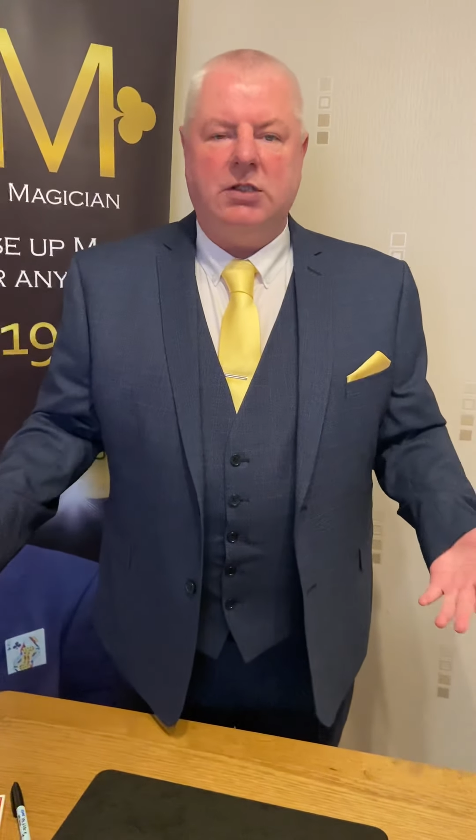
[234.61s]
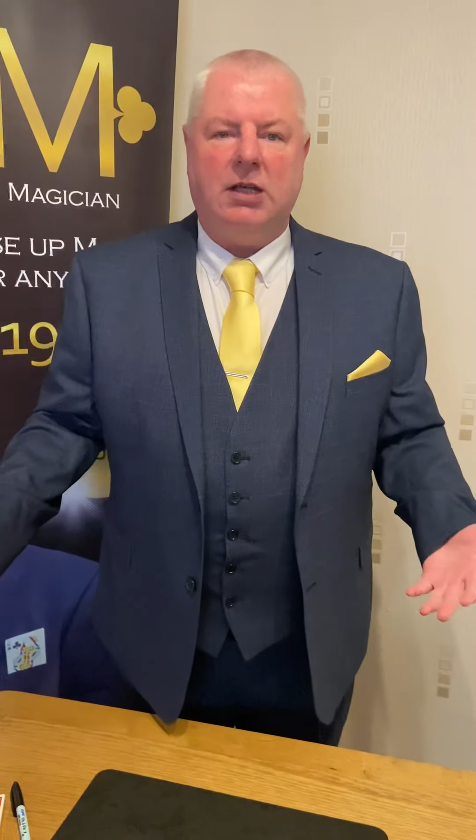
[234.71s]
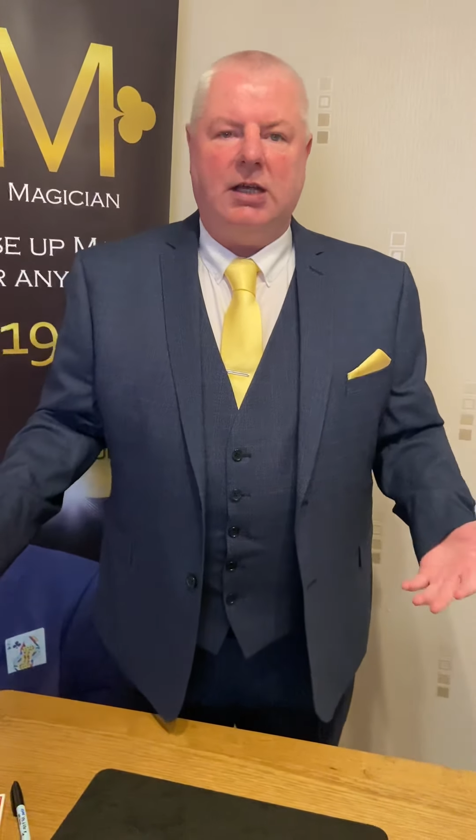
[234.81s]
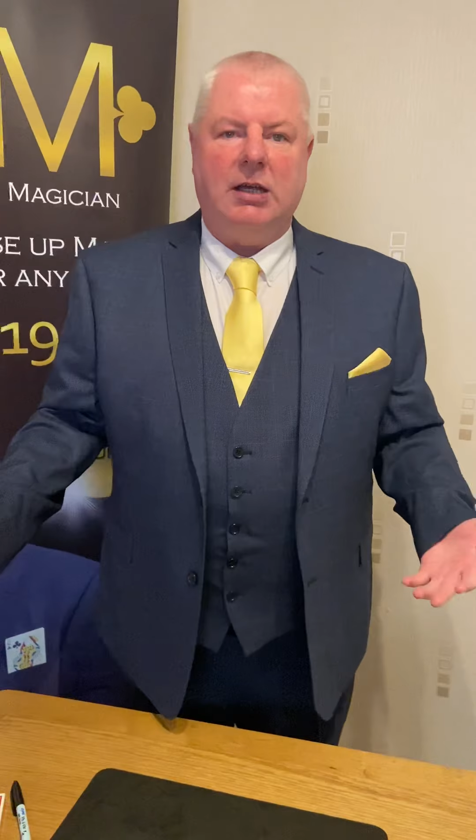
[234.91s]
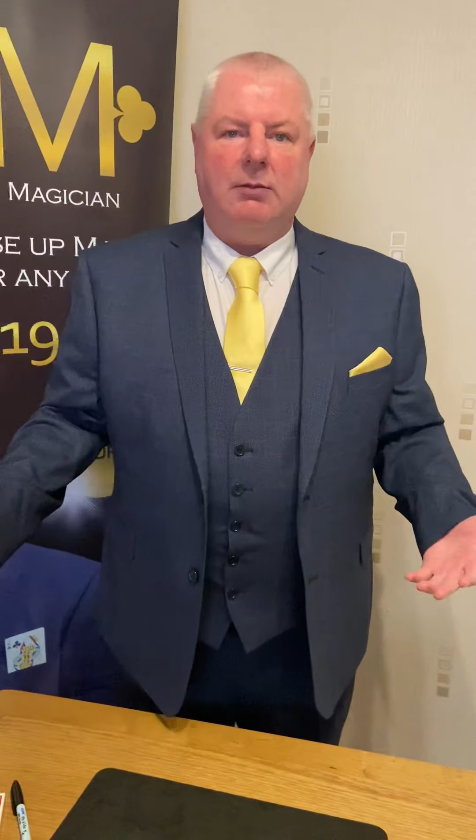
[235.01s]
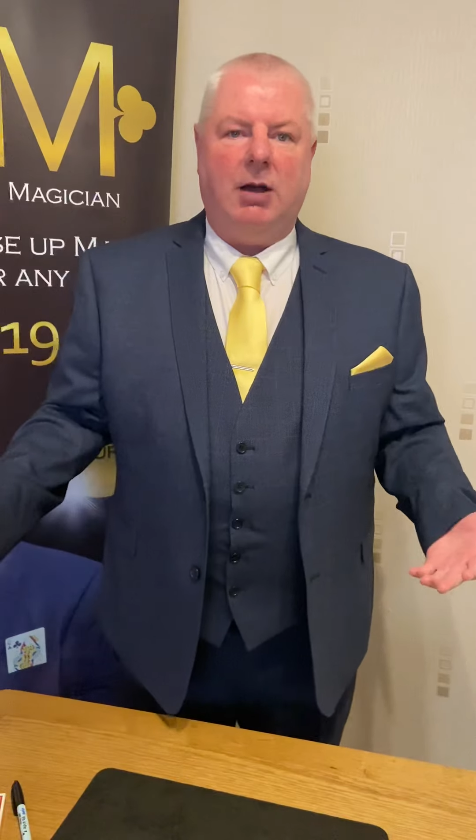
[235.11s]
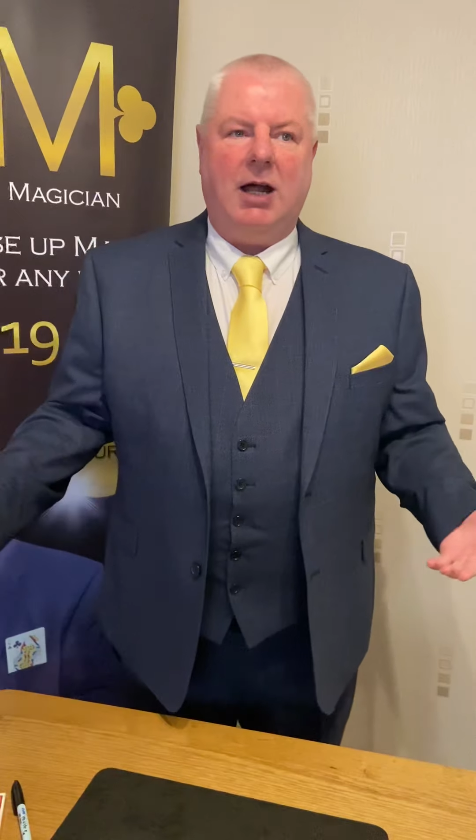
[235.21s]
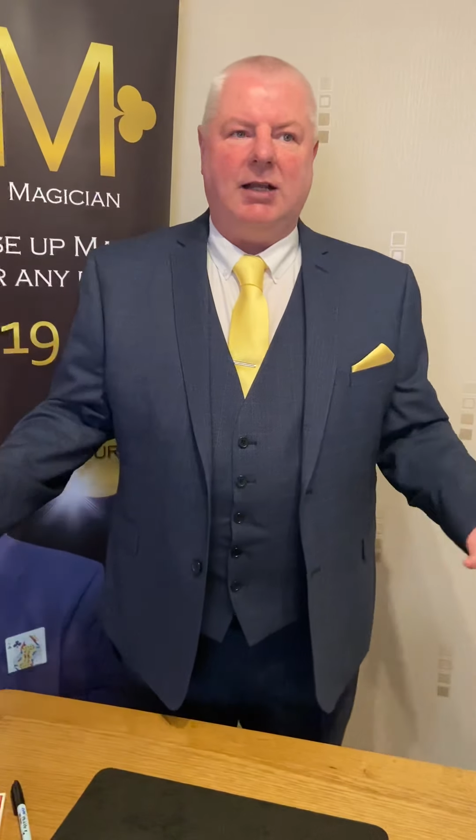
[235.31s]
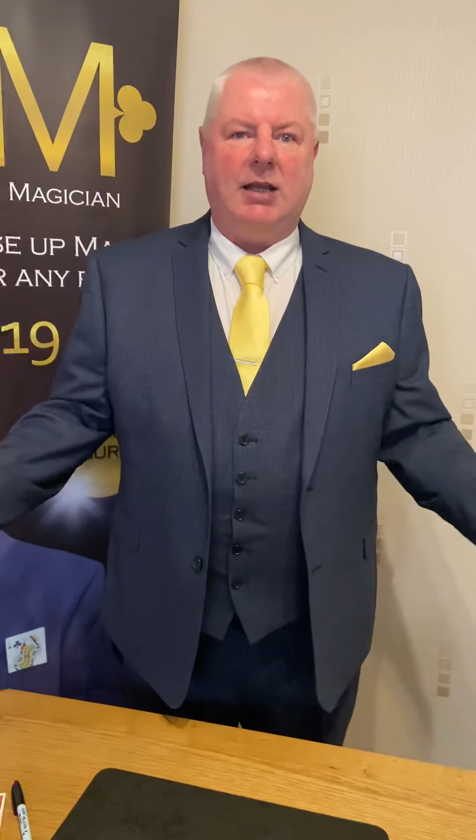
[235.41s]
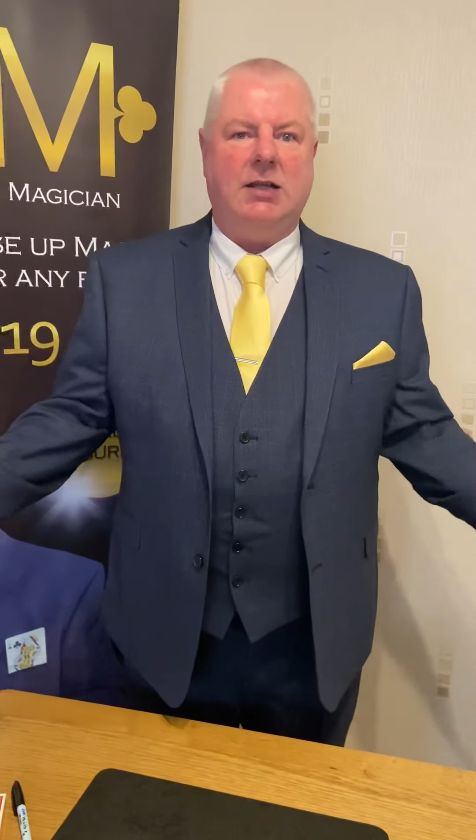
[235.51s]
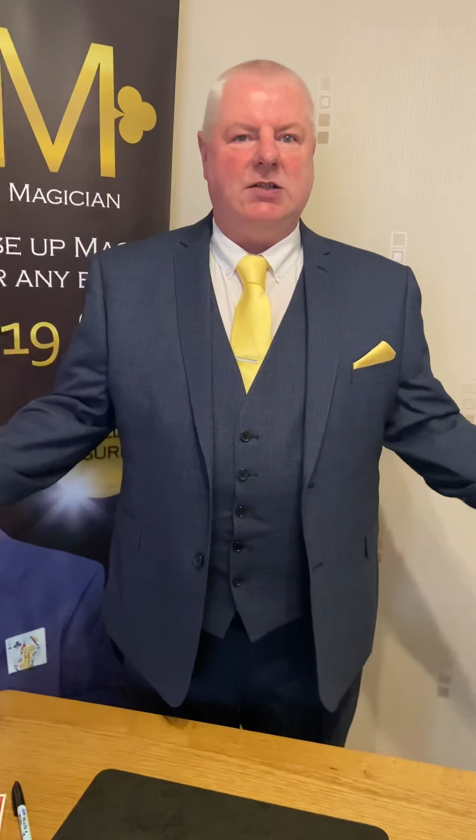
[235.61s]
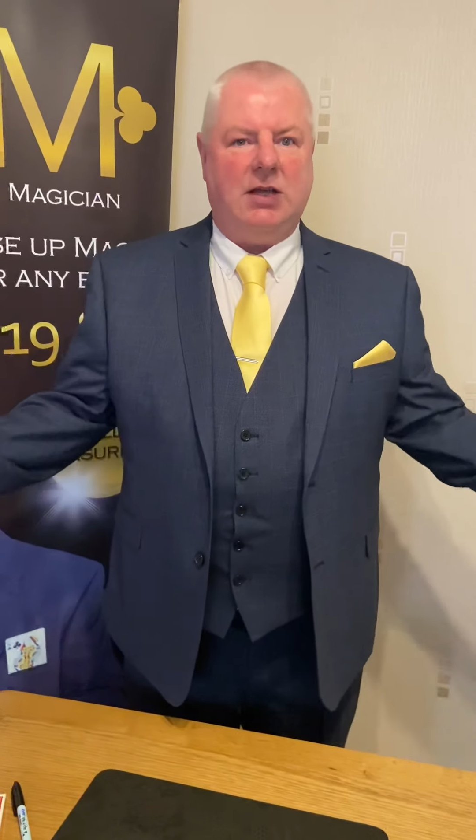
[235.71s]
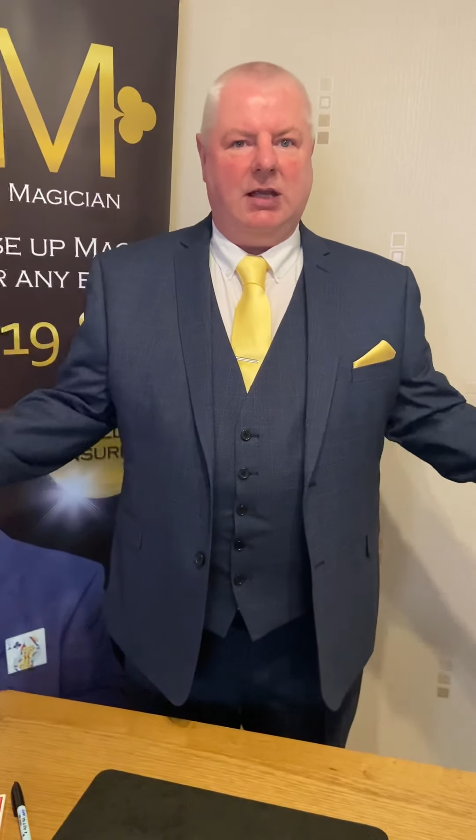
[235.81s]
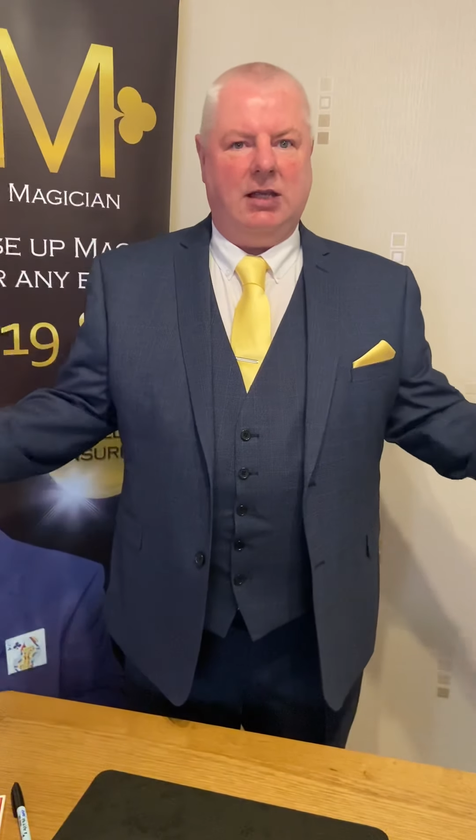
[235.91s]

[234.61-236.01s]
And like I say,